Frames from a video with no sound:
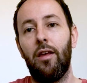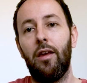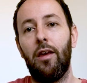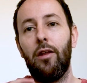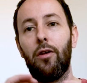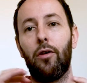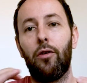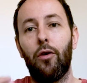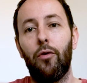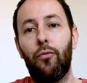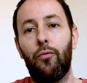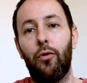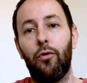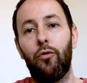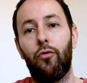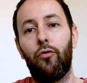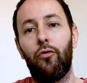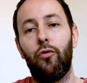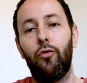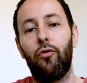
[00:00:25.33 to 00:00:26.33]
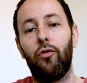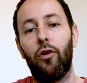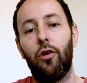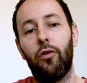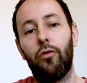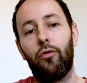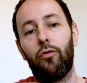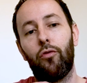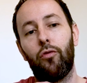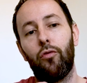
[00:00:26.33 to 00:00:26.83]
in order for the
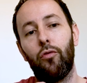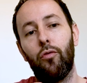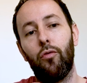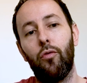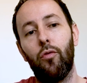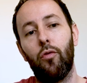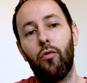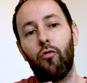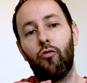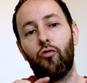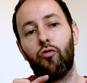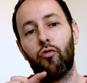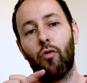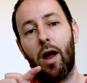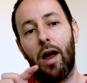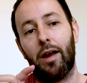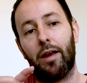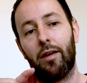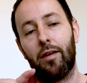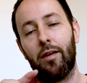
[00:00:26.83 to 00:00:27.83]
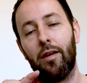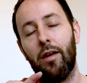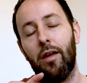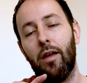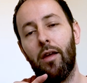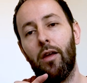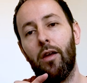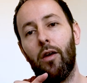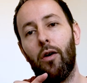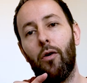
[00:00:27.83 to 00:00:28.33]
students to crack.
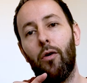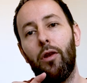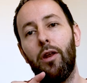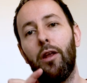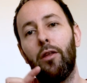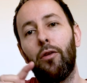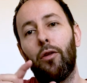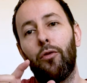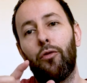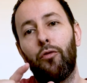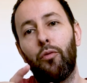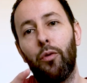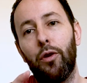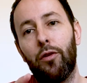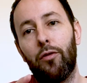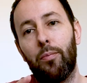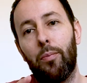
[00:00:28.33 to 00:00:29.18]
A little sweet